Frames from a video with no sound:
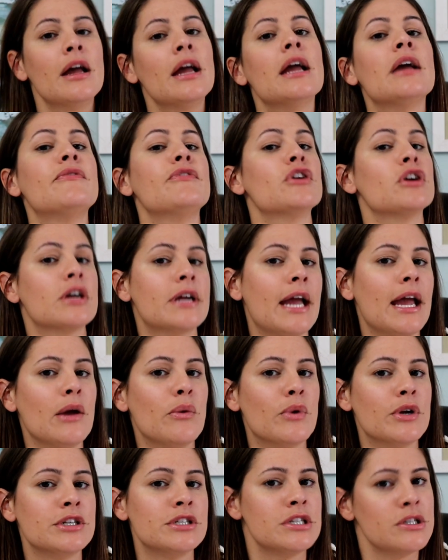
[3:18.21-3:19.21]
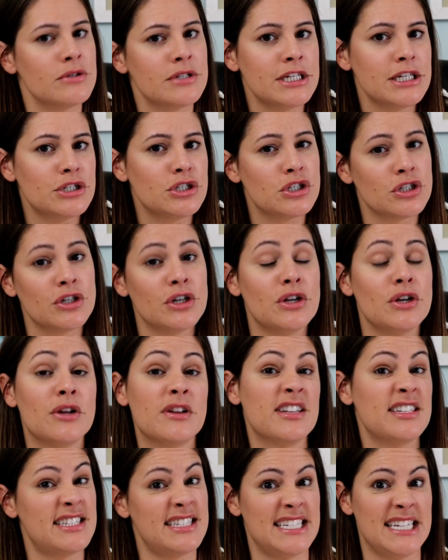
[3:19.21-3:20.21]
If you're a K-1-2 teacher, you know
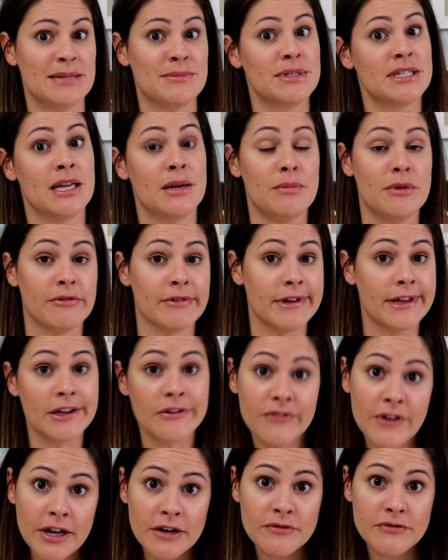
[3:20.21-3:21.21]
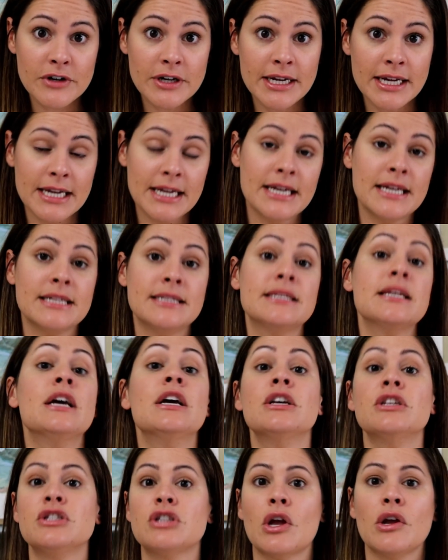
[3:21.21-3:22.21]
that stamps can be really fun for kids,
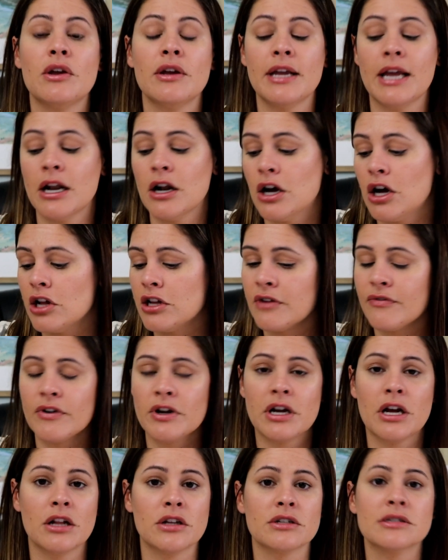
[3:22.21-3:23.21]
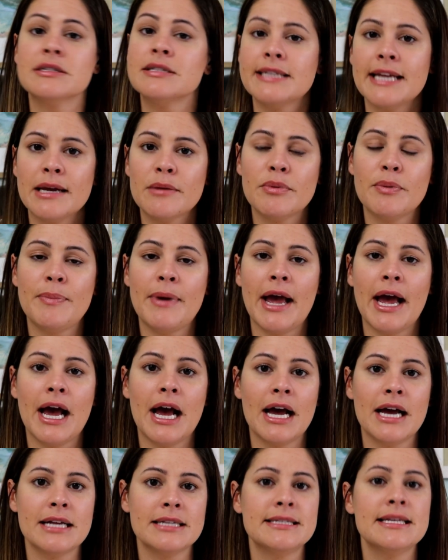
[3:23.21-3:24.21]
so you can get all different color stamp
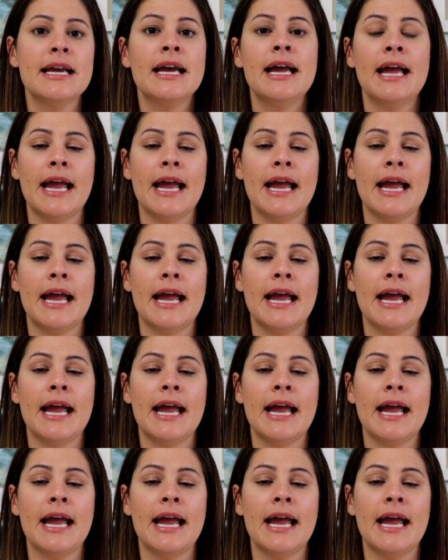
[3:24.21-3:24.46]
pads.